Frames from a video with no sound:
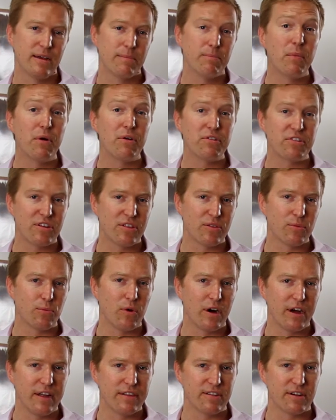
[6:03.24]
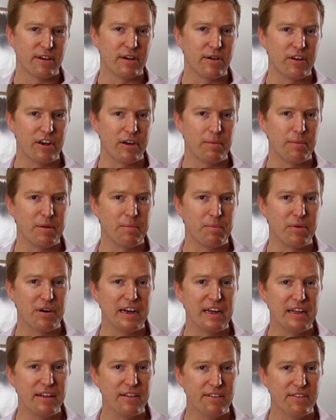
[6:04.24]
most of the wines are going to be
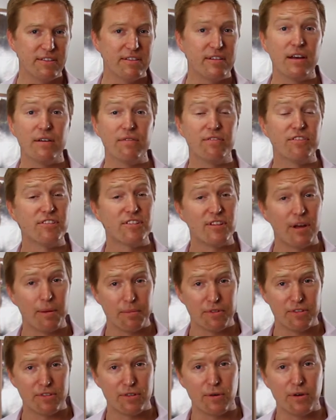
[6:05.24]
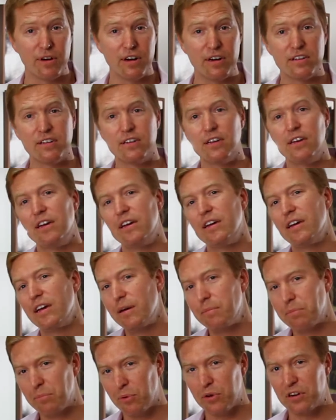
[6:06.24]
blends of some sort.
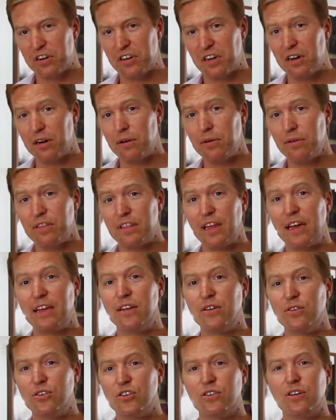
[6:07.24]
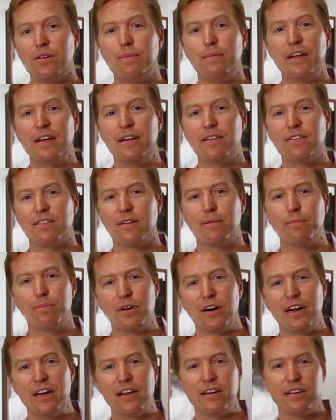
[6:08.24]
In Bordeaux, that usually means a
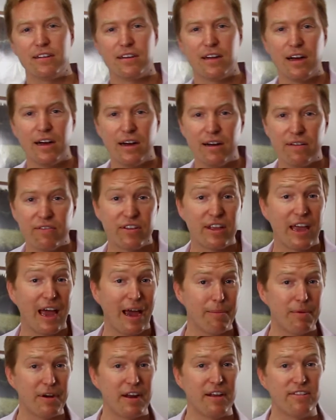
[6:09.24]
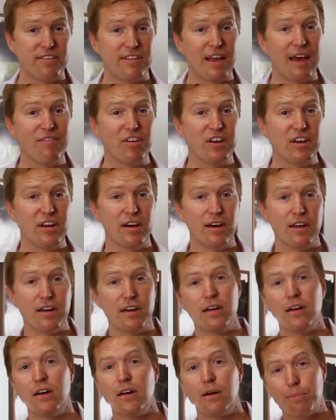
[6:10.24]
blend of Cabernet Sauvignon,
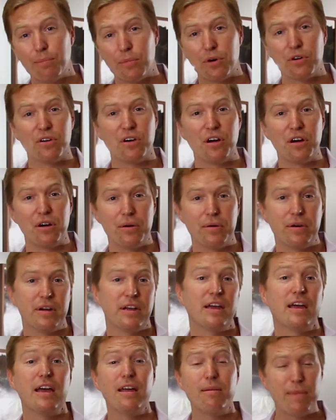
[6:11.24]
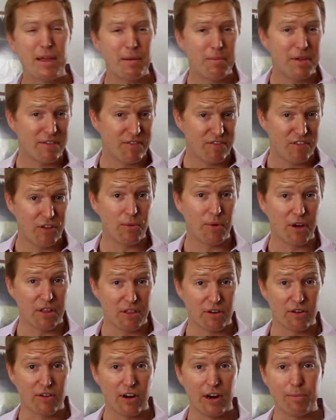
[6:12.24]
Merlot, and maybe a few other
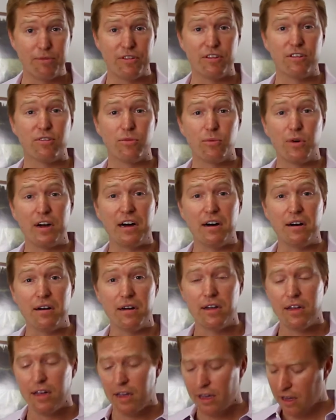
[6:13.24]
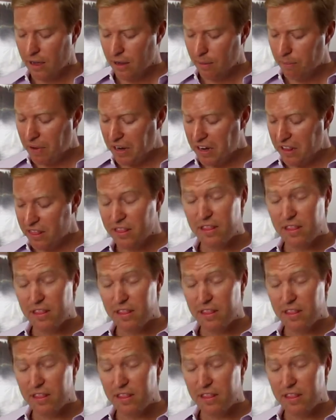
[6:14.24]
grapes as well. But in